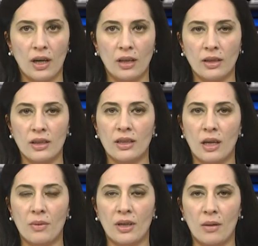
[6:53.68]
Andranik
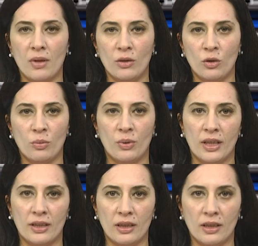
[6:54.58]
Abrahamyan took
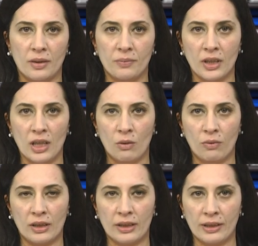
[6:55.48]
part in the
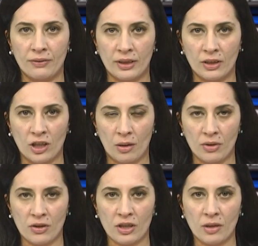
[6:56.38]
weightlifting
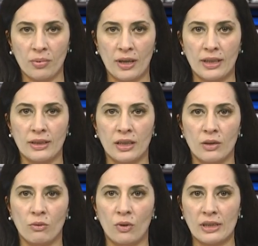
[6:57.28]
championship held in
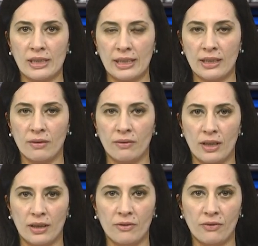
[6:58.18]
Volkson,
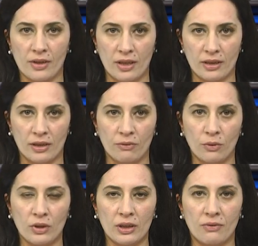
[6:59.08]
Vallon, France, and
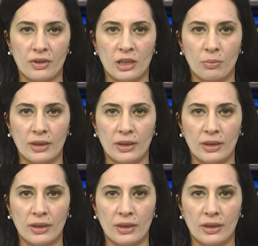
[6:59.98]
won the first